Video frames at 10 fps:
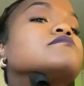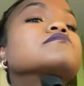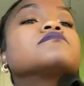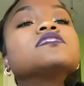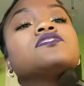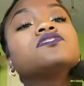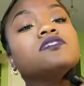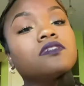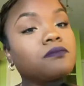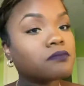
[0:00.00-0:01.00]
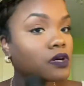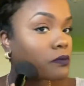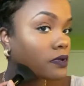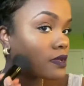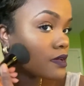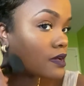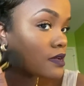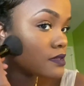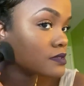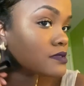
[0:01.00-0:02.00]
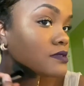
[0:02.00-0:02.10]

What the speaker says: Is she a moment, guys?